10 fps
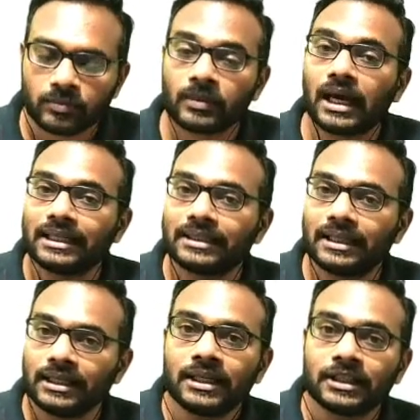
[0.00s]
and
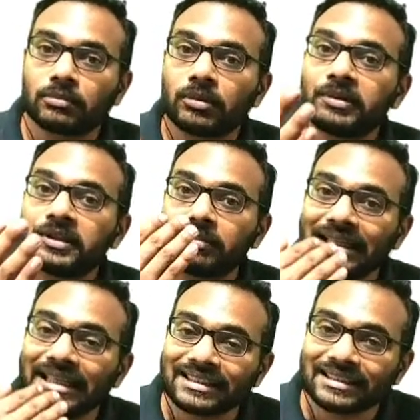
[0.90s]
then the momentum
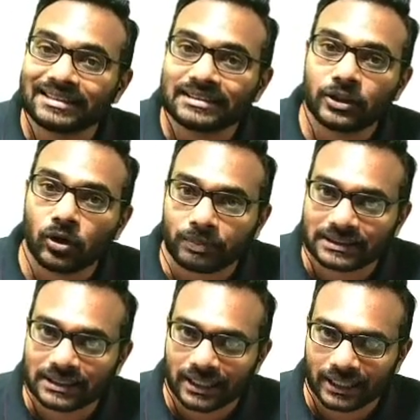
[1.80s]
increases in the
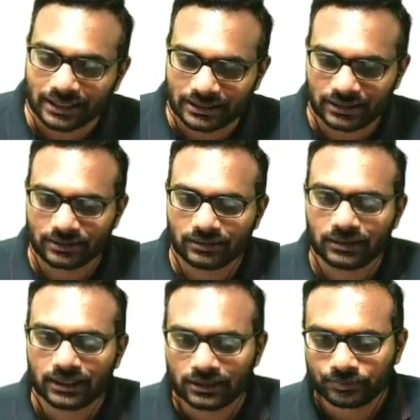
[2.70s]
opposite direction. Right?